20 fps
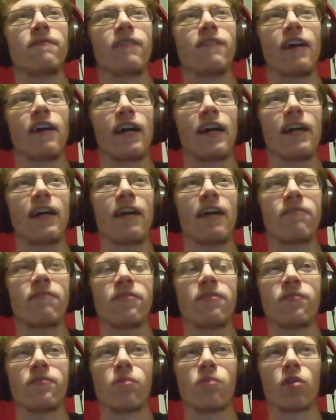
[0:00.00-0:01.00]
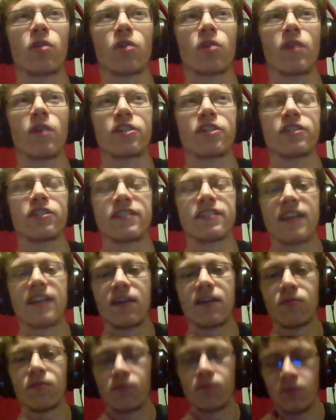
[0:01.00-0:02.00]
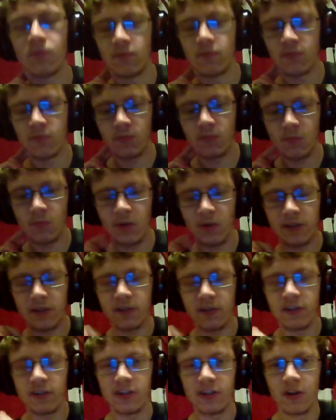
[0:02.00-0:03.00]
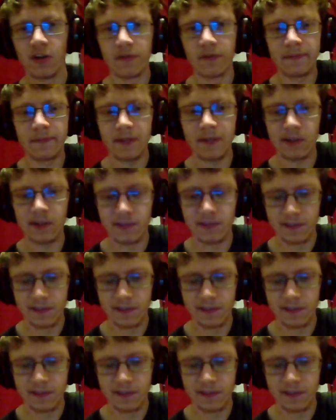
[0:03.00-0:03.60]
I have even more questions now where they're going to go from here.